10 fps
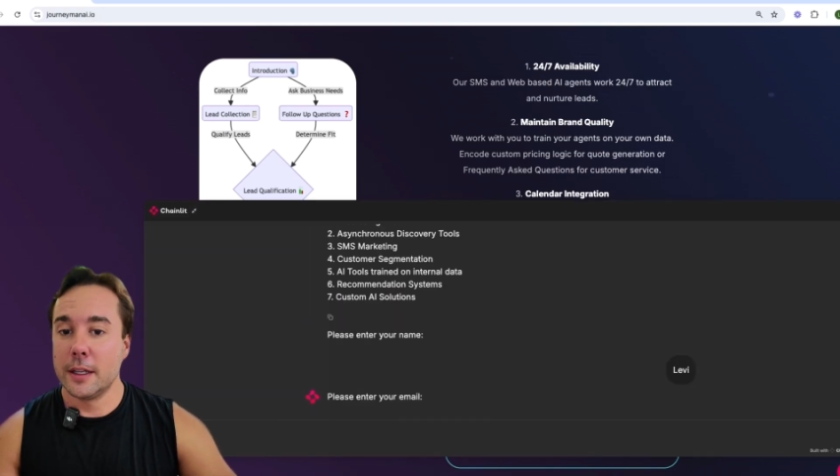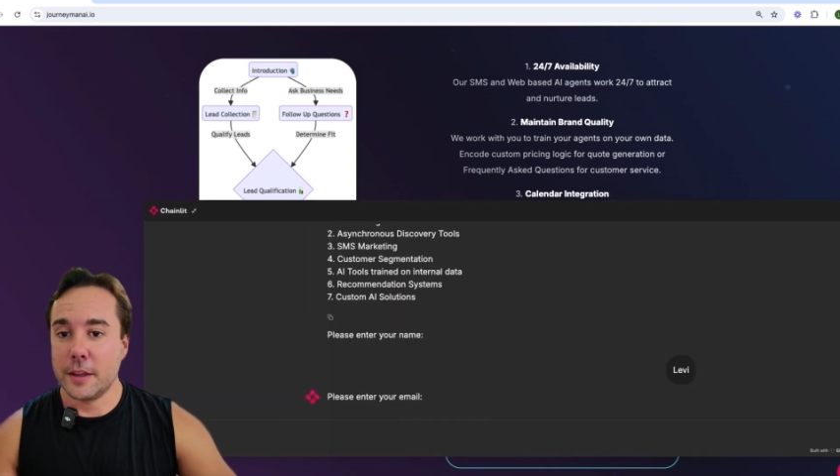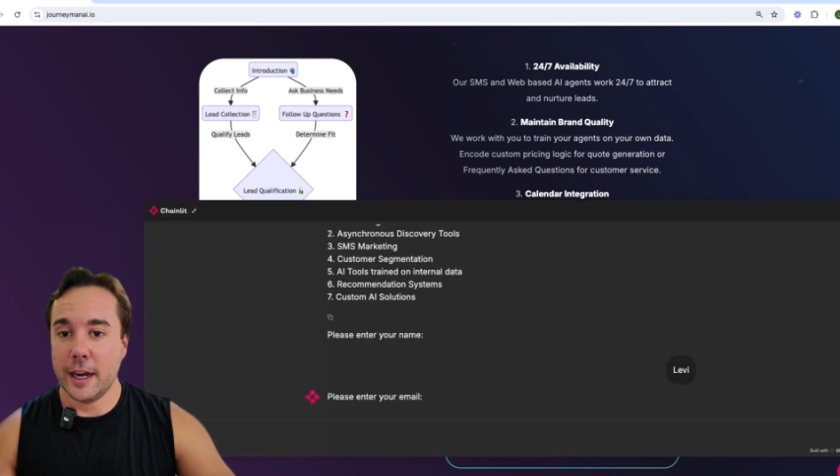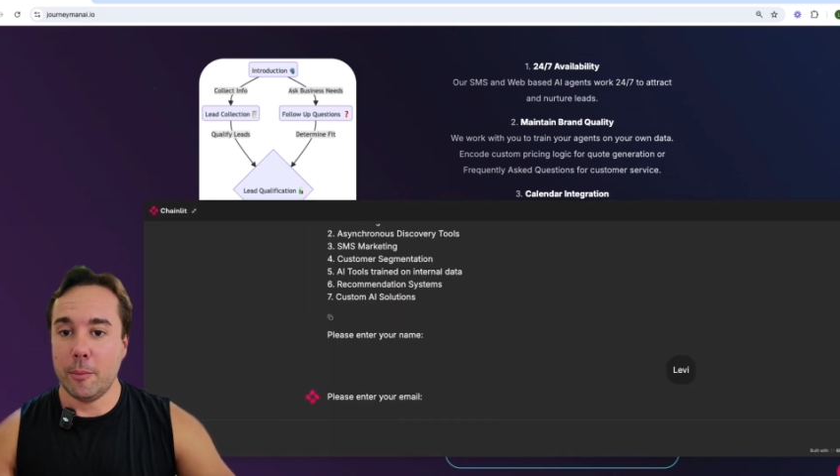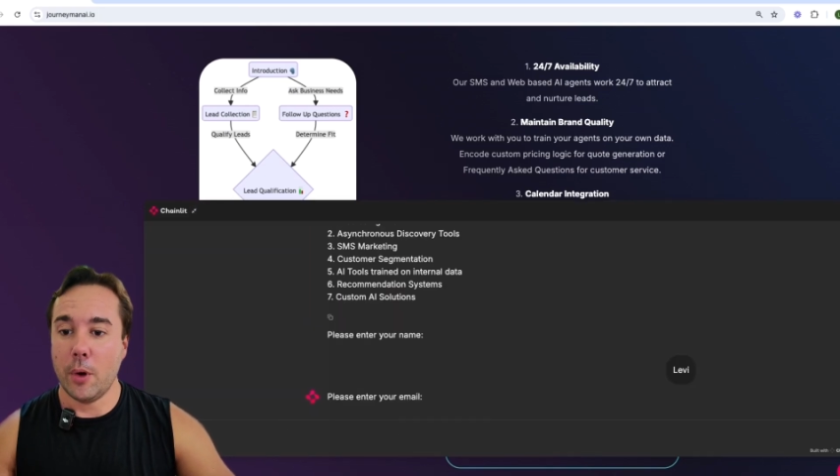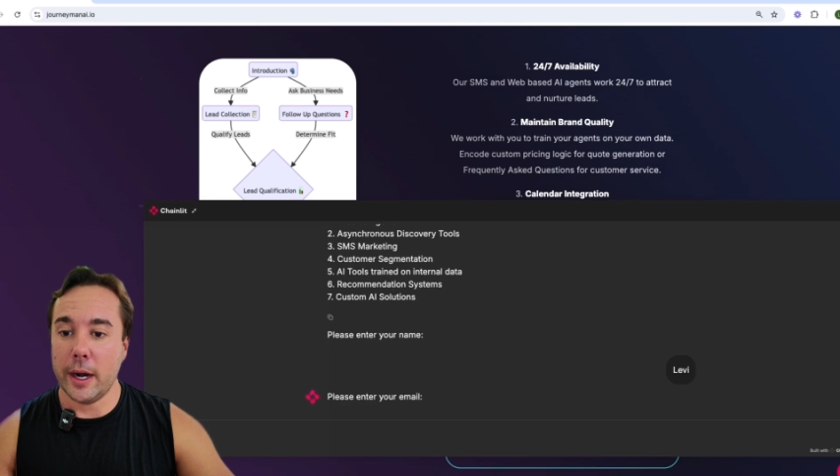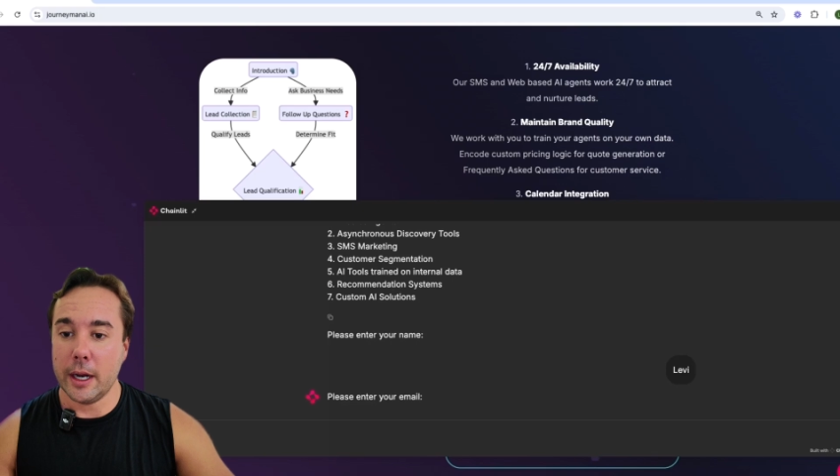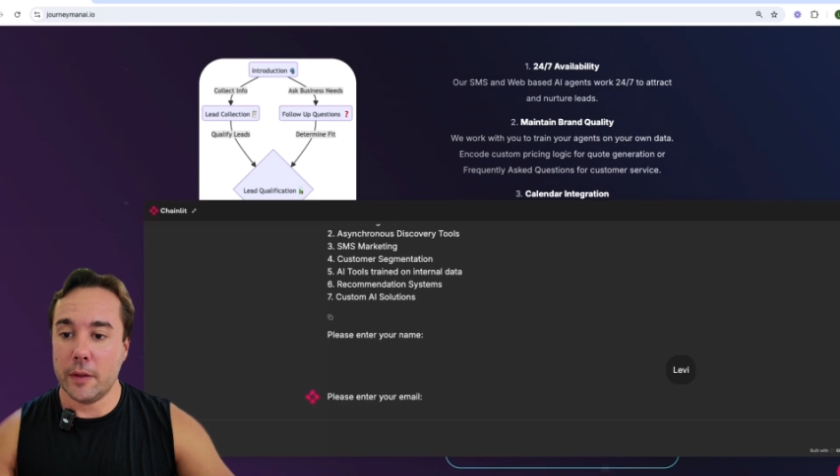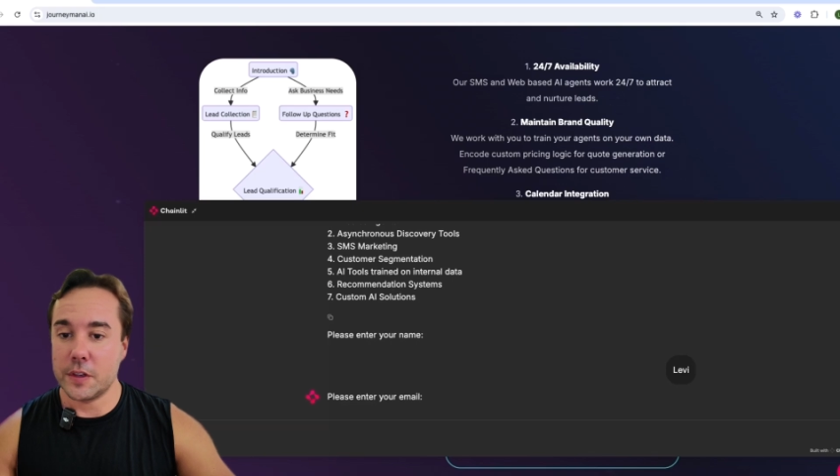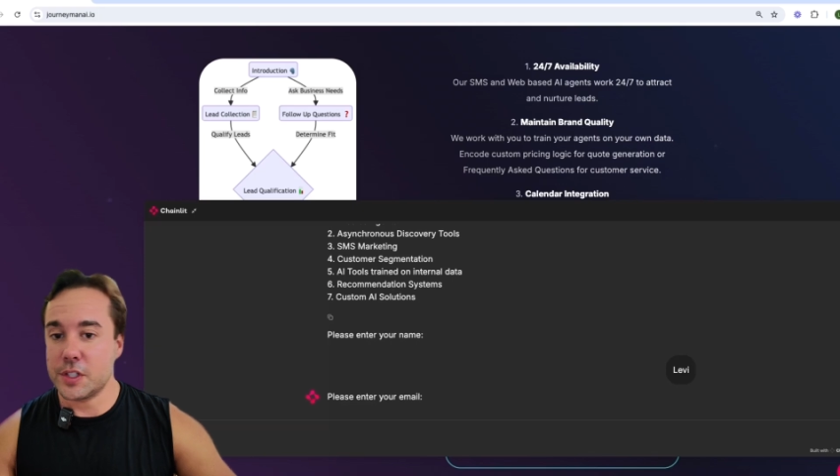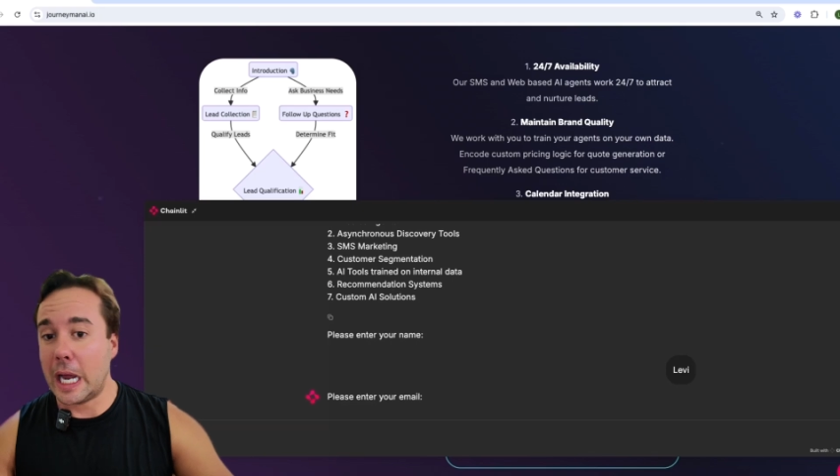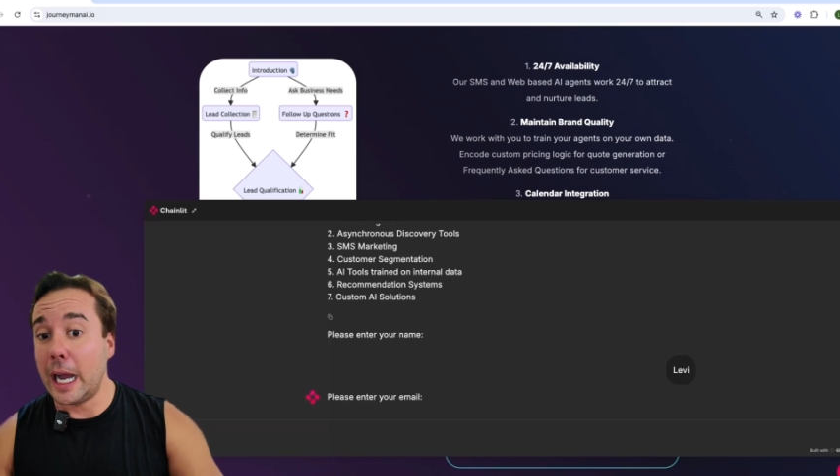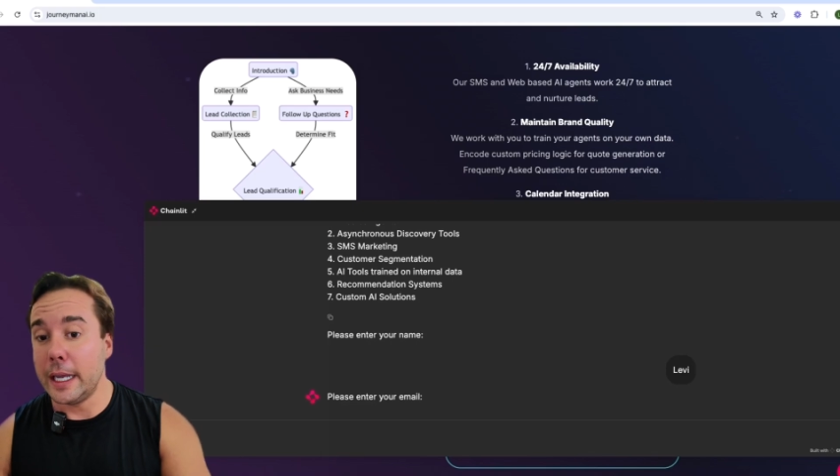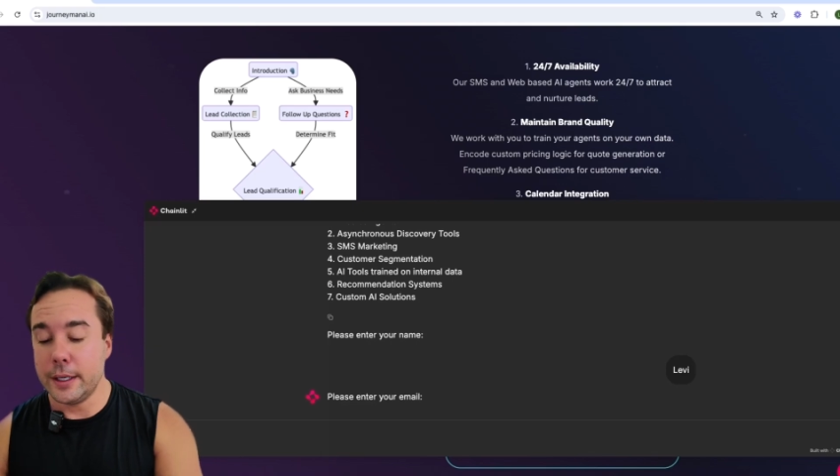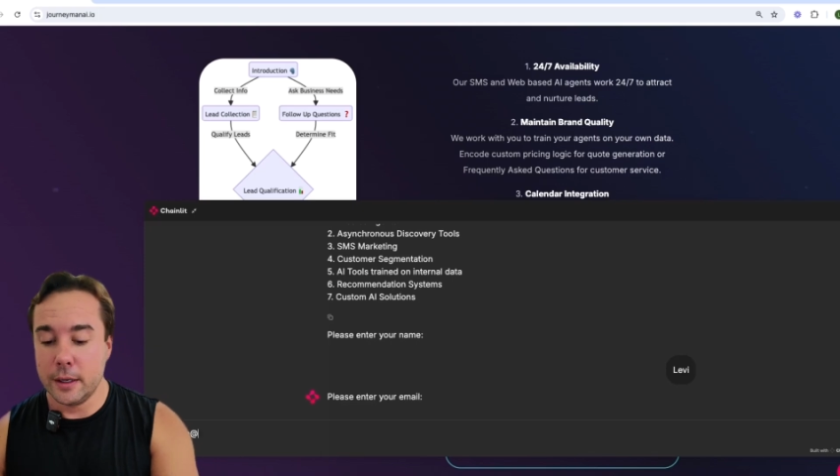that I'm running on the
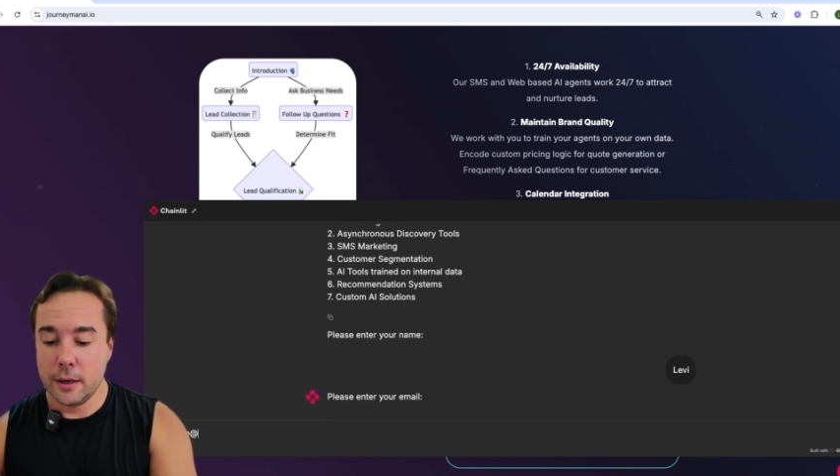side.